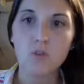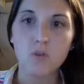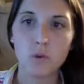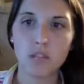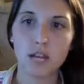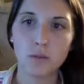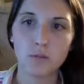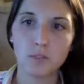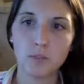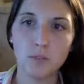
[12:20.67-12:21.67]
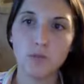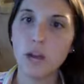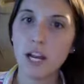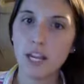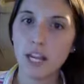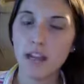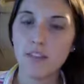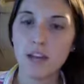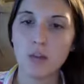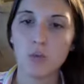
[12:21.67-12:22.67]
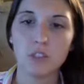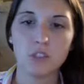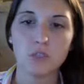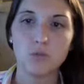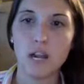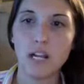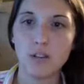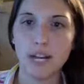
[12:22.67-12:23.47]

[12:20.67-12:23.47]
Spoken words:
for them to be ready, and then once they're ready,